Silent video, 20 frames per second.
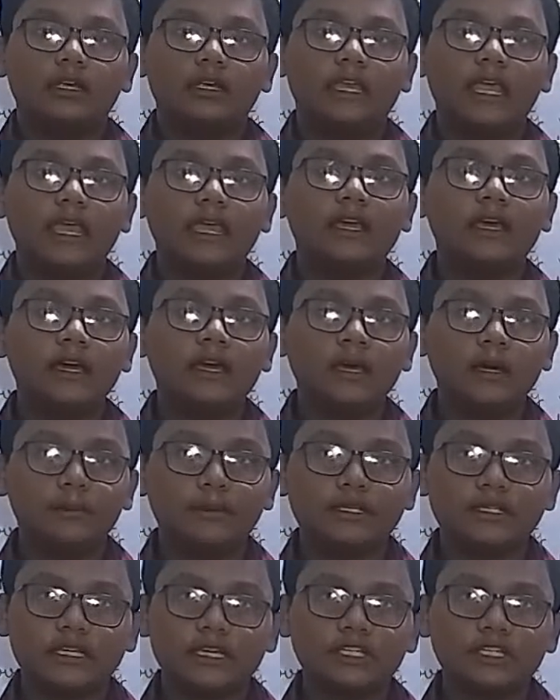take a
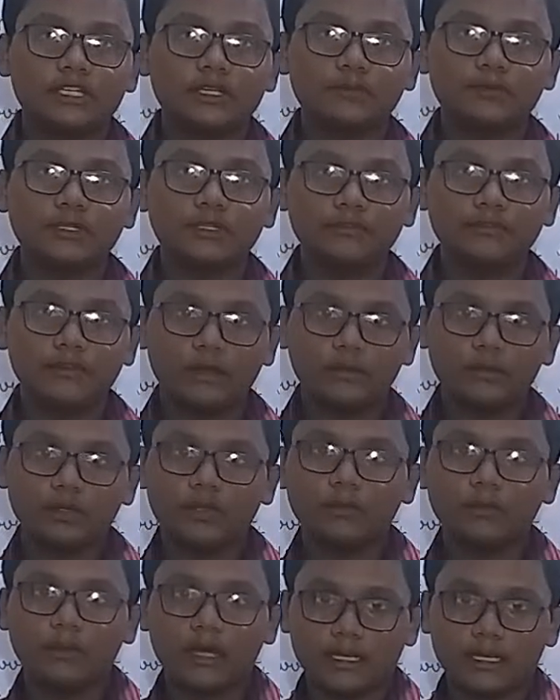misconception from
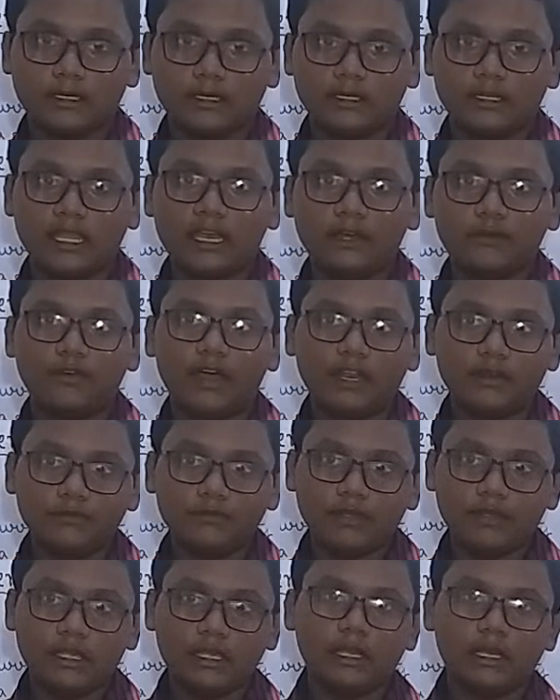your mind that
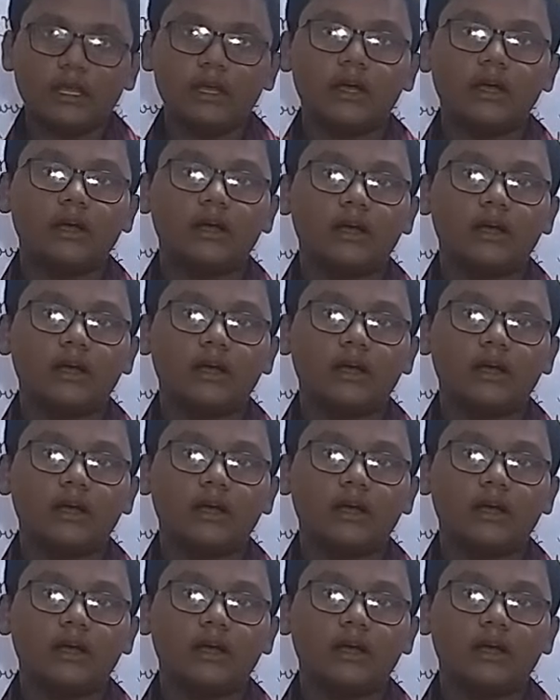when we